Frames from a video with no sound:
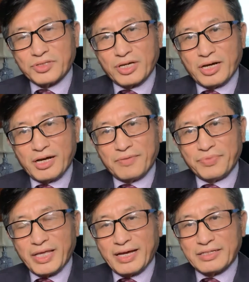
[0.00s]

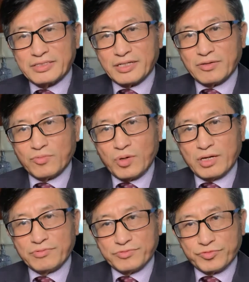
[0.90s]
that
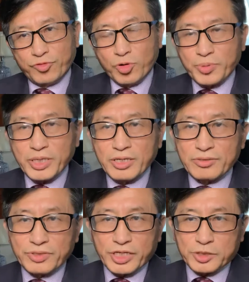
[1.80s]
while
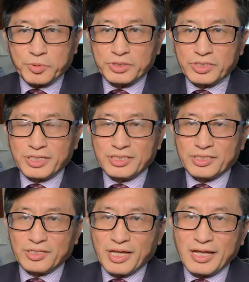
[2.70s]
4PL expertise
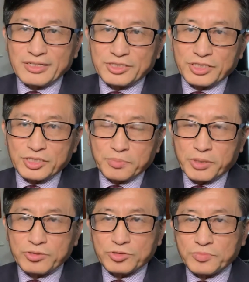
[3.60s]
and knowledge is
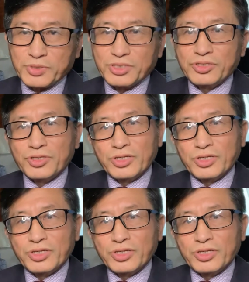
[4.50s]
supposed to be